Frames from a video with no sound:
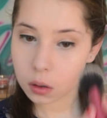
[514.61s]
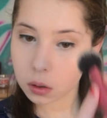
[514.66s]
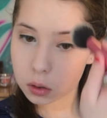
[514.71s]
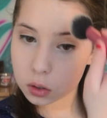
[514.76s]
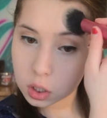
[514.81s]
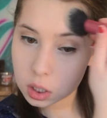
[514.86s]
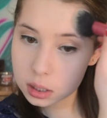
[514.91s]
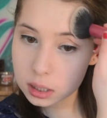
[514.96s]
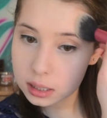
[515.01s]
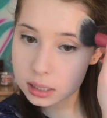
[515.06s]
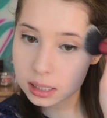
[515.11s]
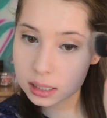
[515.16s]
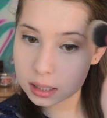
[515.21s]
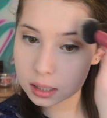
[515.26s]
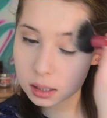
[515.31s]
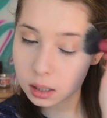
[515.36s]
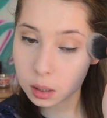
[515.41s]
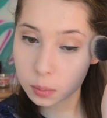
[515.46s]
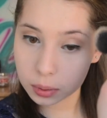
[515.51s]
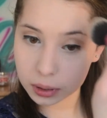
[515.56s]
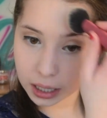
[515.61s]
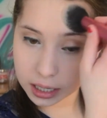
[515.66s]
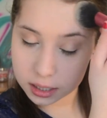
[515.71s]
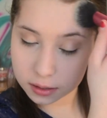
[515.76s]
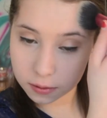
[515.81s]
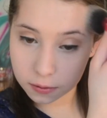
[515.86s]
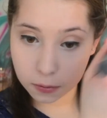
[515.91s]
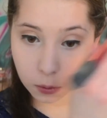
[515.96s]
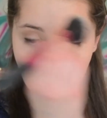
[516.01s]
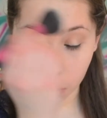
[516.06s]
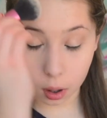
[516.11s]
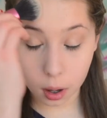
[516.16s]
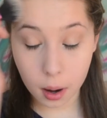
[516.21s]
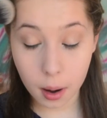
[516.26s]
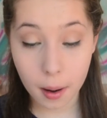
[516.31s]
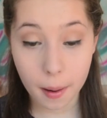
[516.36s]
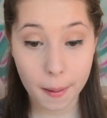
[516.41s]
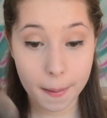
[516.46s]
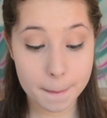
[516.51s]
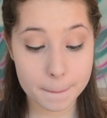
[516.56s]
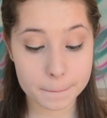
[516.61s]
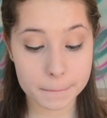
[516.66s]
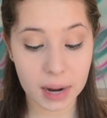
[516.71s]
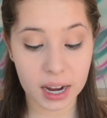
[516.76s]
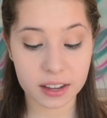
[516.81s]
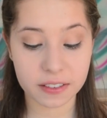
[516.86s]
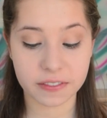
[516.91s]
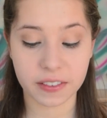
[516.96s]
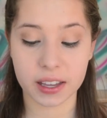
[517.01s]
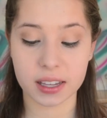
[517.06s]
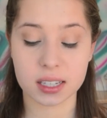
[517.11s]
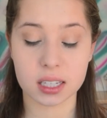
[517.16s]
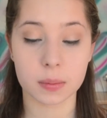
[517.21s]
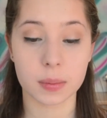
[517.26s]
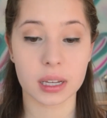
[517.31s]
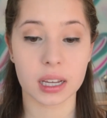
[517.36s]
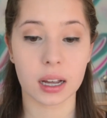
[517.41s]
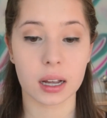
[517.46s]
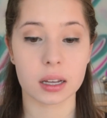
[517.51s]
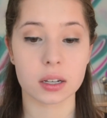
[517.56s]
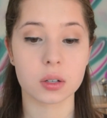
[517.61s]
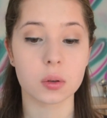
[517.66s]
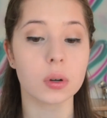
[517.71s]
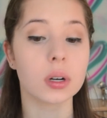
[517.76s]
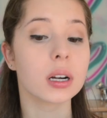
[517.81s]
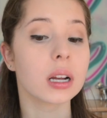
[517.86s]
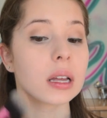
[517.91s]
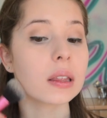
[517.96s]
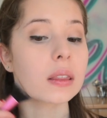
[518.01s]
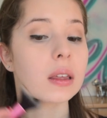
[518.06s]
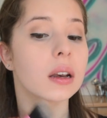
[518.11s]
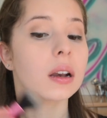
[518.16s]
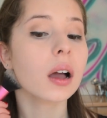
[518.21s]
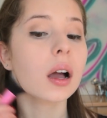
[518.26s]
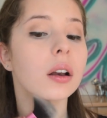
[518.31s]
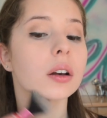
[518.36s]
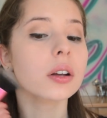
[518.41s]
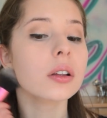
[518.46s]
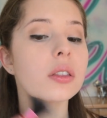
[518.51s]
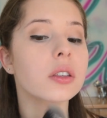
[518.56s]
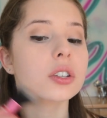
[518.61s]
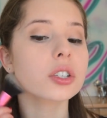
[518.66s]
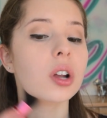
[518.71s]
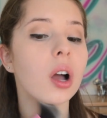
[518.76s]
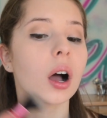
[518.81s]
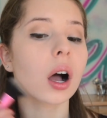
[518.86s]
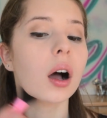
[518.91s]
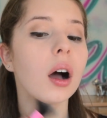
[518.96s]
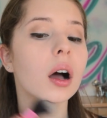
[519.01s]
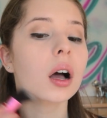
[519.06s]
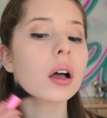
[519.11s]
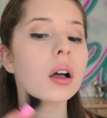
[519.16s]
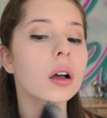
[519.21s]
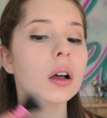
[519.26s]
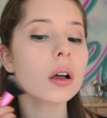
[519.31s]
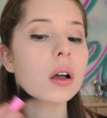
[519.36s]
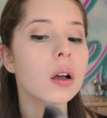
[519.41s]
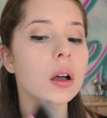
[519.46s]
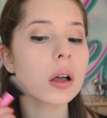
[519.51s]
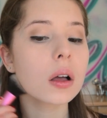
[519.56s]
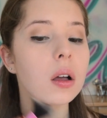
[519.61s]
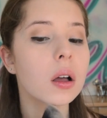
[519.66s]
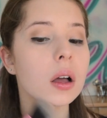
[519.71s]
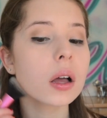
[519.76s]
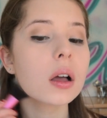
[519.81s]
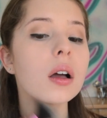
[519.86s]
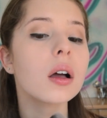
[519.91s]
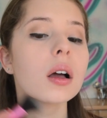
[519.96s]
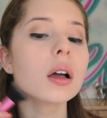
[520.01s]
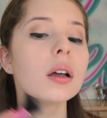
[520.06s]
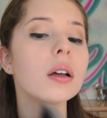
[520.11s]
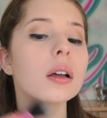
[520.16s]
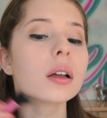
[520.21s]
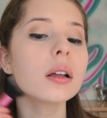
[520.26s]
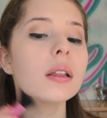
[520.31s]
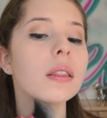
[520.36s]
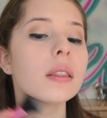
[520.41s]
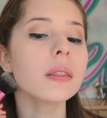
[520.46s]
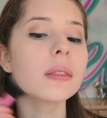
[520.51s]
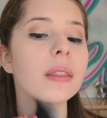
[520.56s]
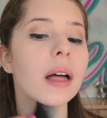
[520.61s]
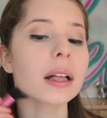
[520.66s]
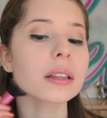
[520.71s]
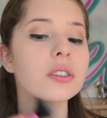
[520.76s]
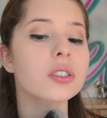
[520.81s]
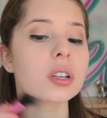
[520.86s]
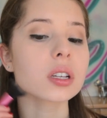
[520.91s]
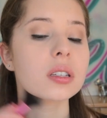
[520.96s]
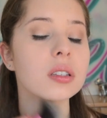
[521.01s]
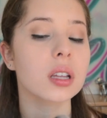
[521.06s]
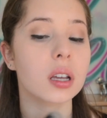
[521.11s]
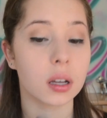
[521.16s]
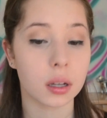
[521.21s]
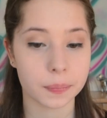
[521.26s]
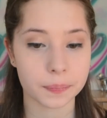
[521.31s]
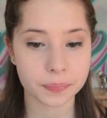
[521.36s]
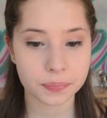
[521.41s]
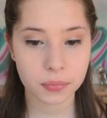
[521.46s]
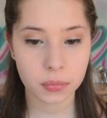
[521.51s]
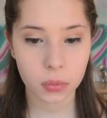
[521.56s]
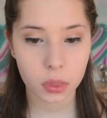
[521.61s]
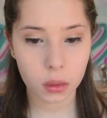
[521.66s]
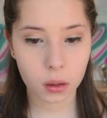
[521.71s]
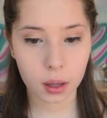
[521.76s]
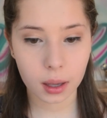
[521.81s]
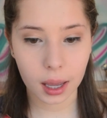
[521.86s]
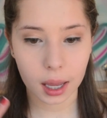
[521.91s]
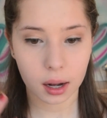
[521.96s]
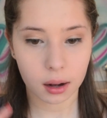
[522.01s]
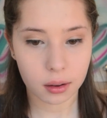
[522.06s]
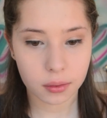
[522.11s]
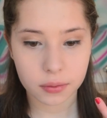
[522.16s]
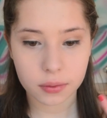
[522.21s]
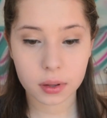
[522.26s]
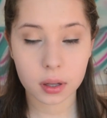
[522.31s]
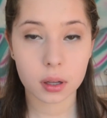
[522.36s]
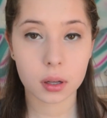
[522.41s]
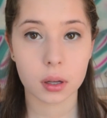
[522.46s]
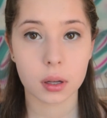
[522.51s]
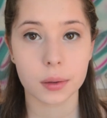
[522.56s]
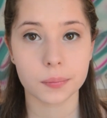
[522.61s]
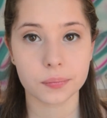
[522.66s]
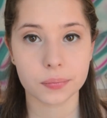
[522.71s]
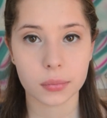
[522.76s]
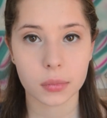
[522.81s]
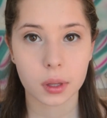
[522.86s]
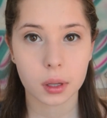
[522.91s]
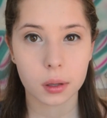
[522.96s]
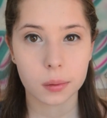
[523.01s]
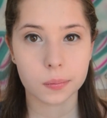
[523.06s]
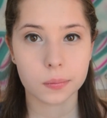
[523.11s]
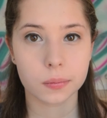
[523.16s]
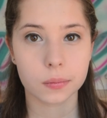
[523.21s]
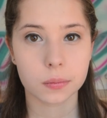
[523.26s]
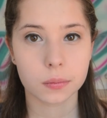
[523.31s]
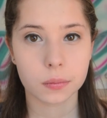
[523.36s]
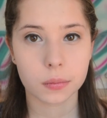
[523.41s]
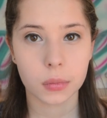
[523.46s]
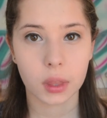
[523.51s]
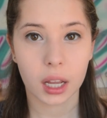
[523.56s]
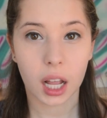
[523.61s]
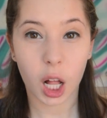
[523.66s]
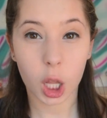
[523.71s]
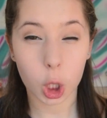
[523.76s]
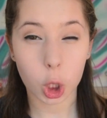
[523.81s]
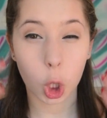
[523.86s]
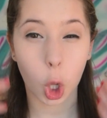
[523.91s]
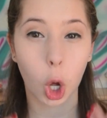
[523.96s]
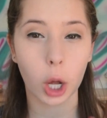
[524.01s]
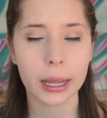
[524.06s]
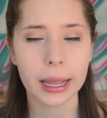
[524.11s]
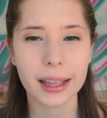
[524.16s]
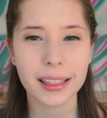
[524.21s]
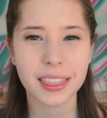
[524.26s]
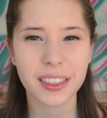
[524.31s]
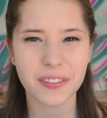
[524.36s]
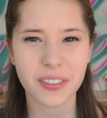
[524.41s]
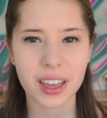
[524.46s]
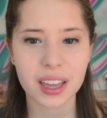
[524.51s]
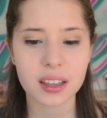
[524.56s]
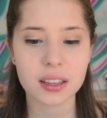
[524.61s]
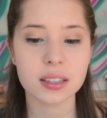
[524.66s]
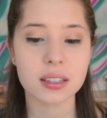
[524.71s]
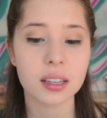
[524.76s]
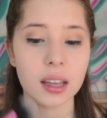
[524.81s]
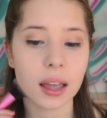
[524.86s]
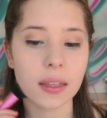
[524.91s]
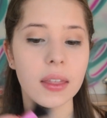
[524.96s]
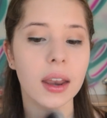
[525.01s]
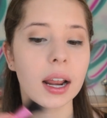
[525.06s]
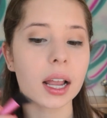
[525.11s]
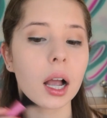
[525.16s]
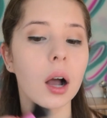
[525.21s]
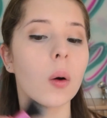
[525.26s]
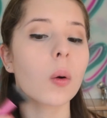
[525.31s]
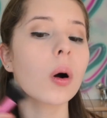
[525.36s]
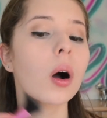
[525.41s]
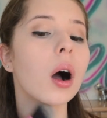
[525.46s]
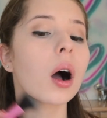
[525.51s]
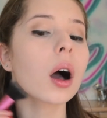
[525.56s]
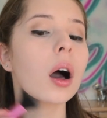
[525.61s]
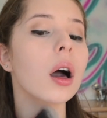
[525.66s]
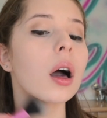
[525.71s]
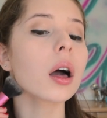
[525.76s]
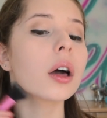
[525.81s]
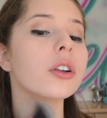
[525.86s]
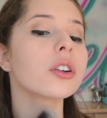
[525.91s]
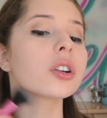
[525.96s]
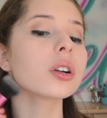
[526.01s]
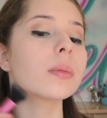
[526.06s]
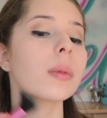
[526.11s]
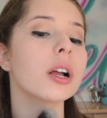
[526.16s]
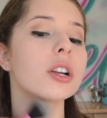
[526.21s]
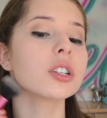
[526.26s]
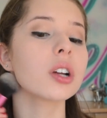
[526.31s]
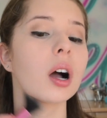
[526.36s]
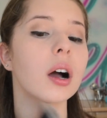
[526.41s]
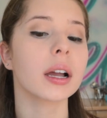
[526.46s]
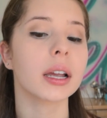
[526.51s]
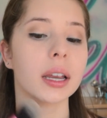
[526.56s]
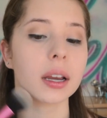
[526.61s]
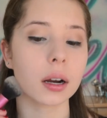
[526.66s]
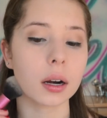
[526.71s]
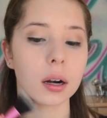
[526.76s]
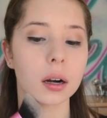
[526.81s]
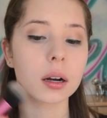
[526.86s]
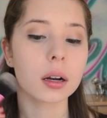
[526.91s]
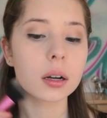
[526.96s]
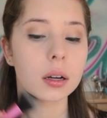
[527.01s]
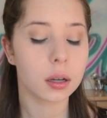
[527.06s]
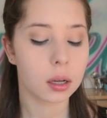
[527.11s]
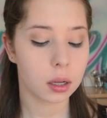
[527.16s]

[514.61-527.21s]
just because this is a good place for my face to be contoured. And then under the jaw, that's just to kind of like elongate the face. And then I go under my jaw here,